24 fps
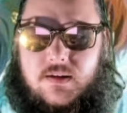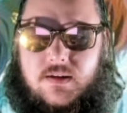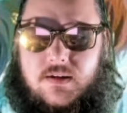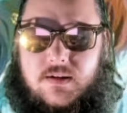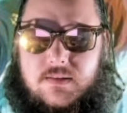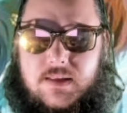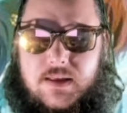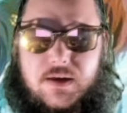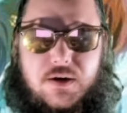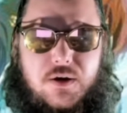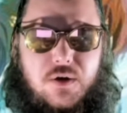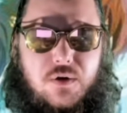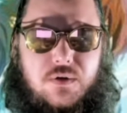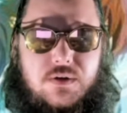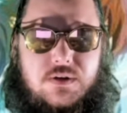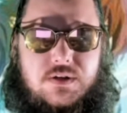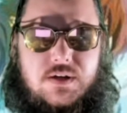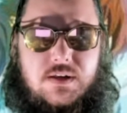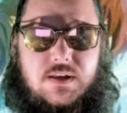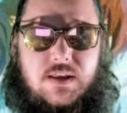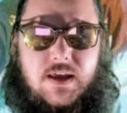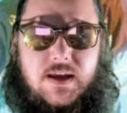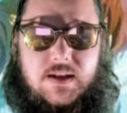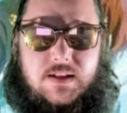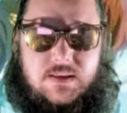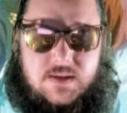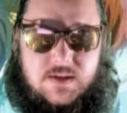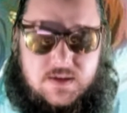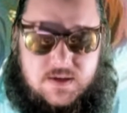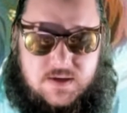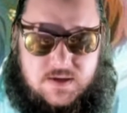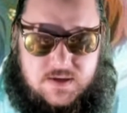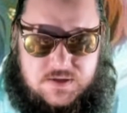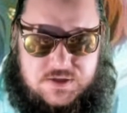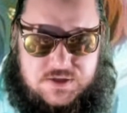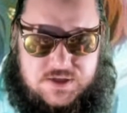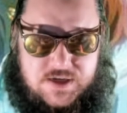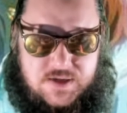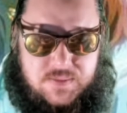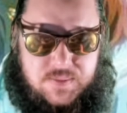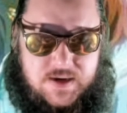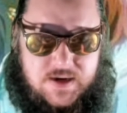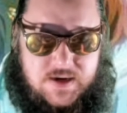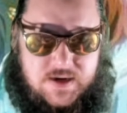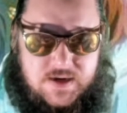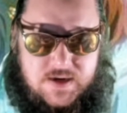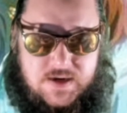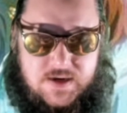they'd go into, like, the
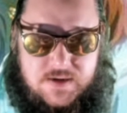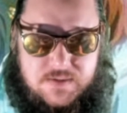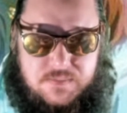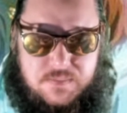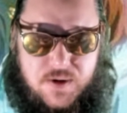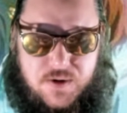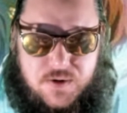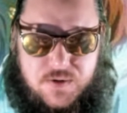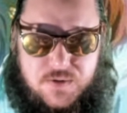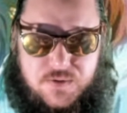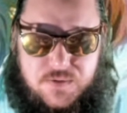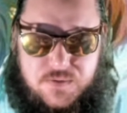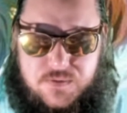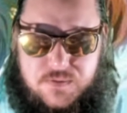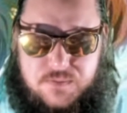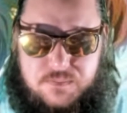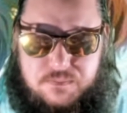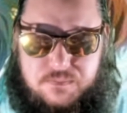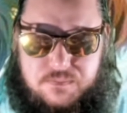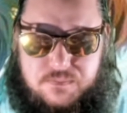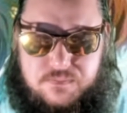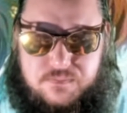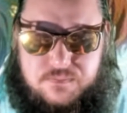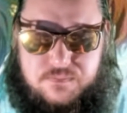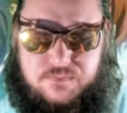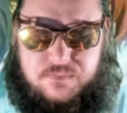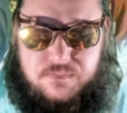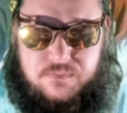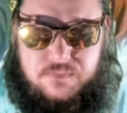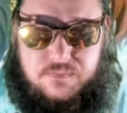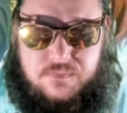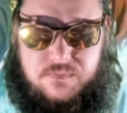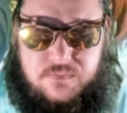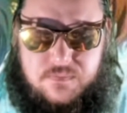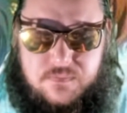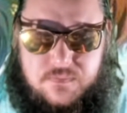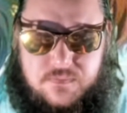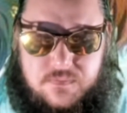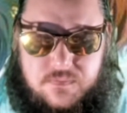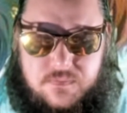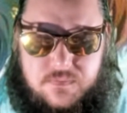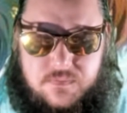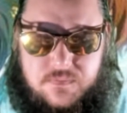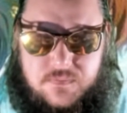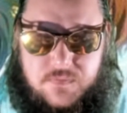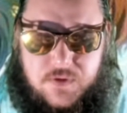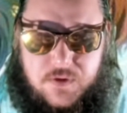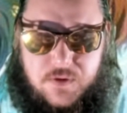chibi mode.
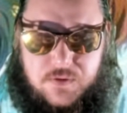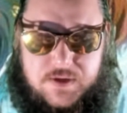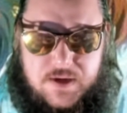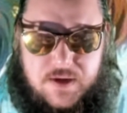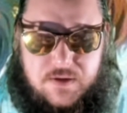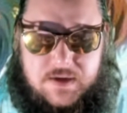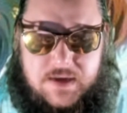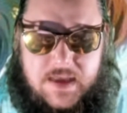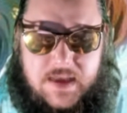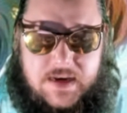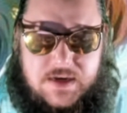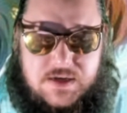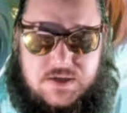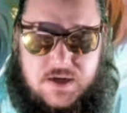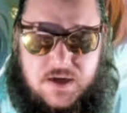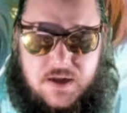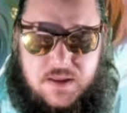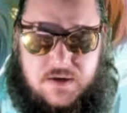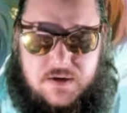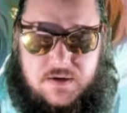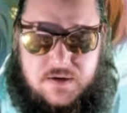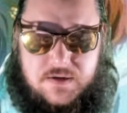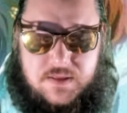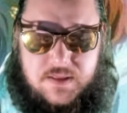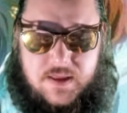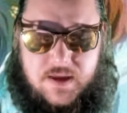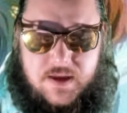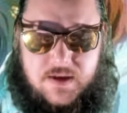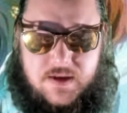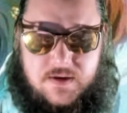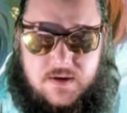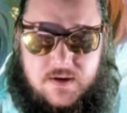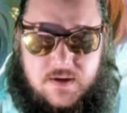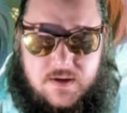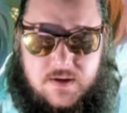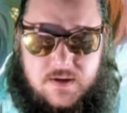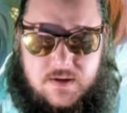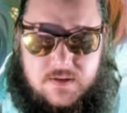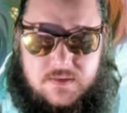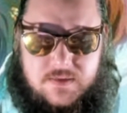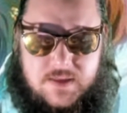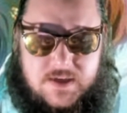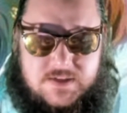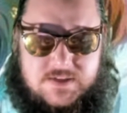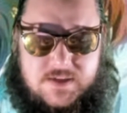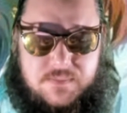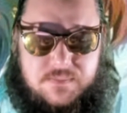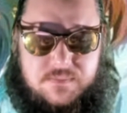No, yelling at each other, and then
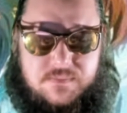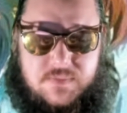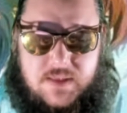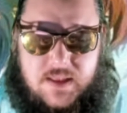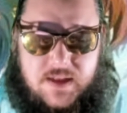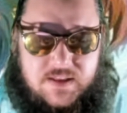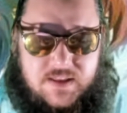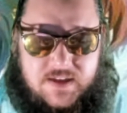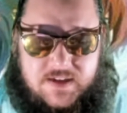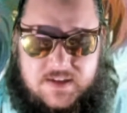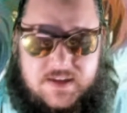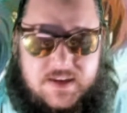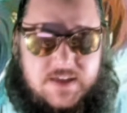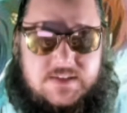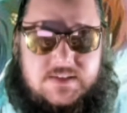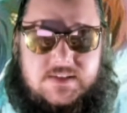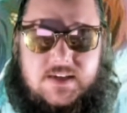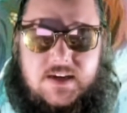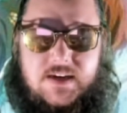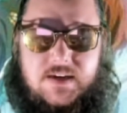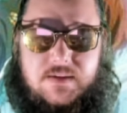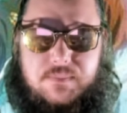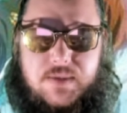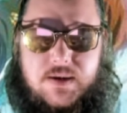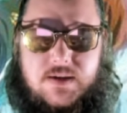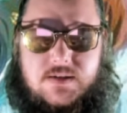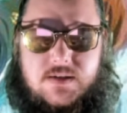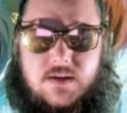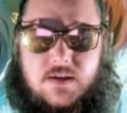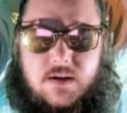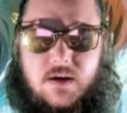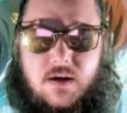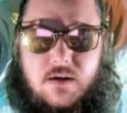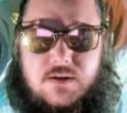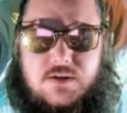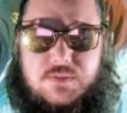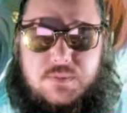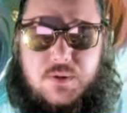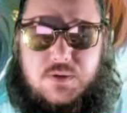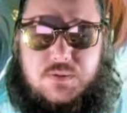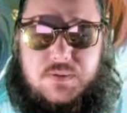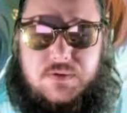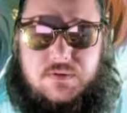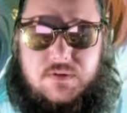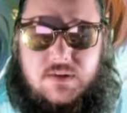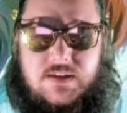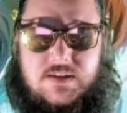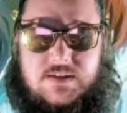the next scene be something. Oh, it's supposed to
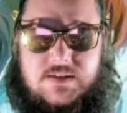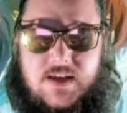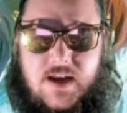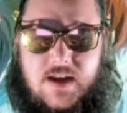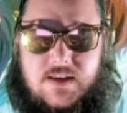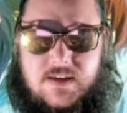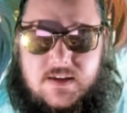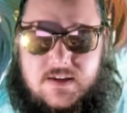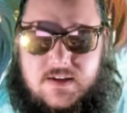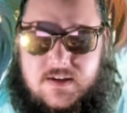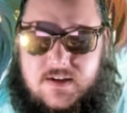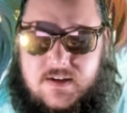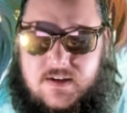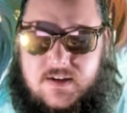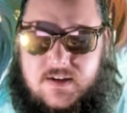be really sad. Like,